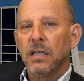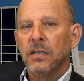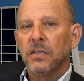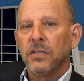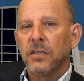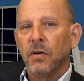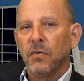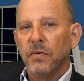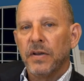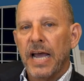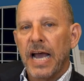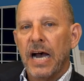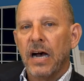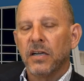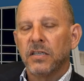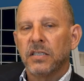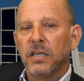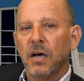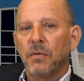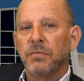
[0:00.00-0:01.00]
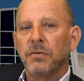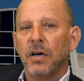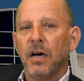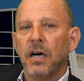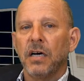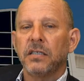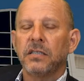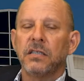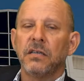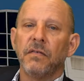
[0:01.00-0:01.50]
So now it's up to
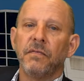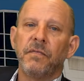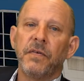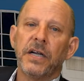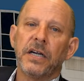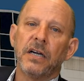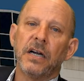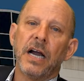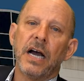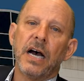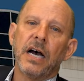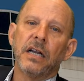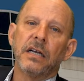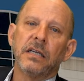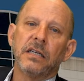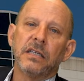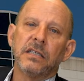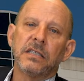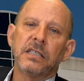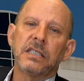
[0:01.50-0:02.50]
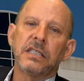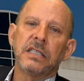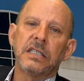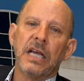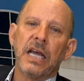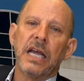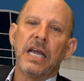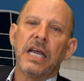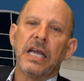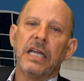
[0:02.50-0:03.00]
us to figure out and to
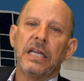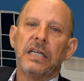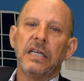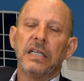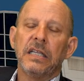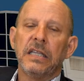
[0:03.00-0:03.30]
stay